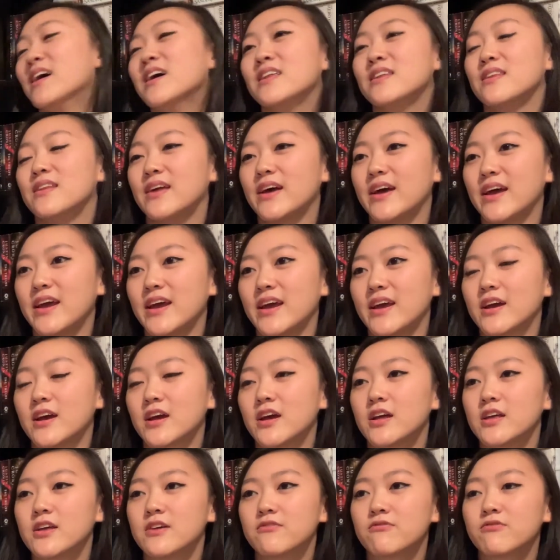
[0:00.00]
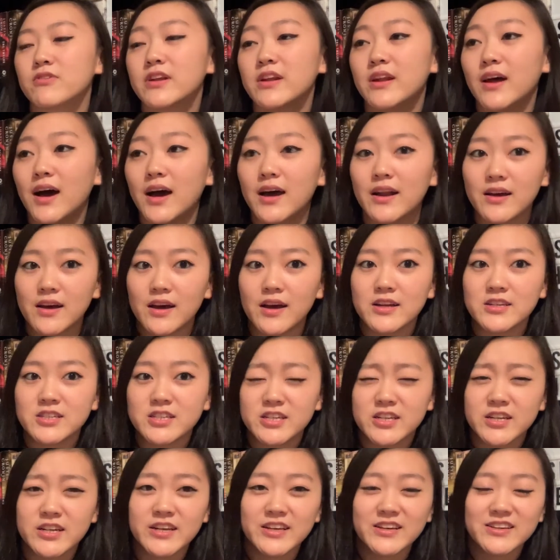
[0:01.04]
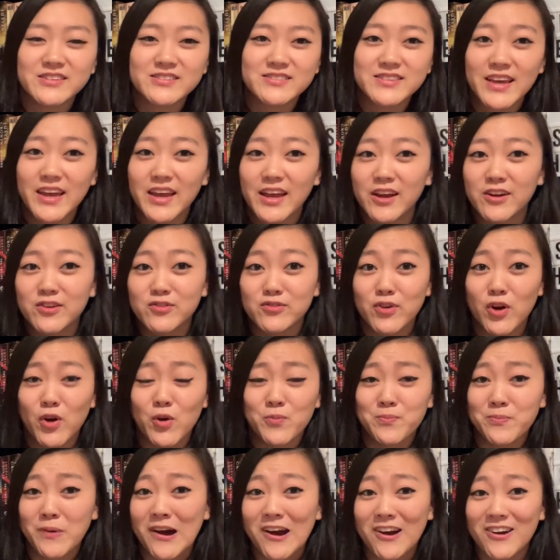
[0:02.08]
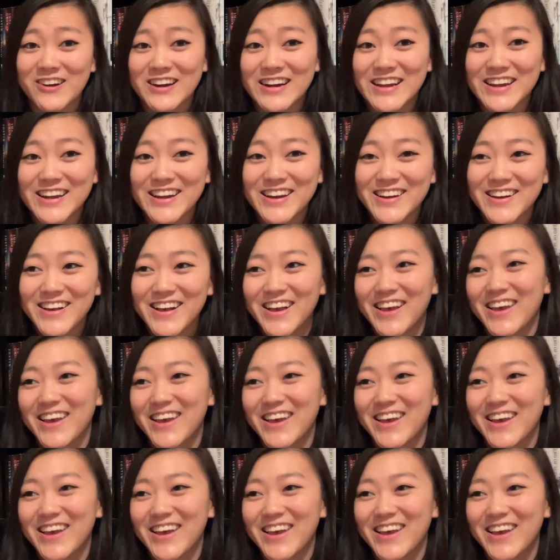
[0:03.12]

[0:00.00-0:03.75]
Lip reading: Like Renata, she is a Robari,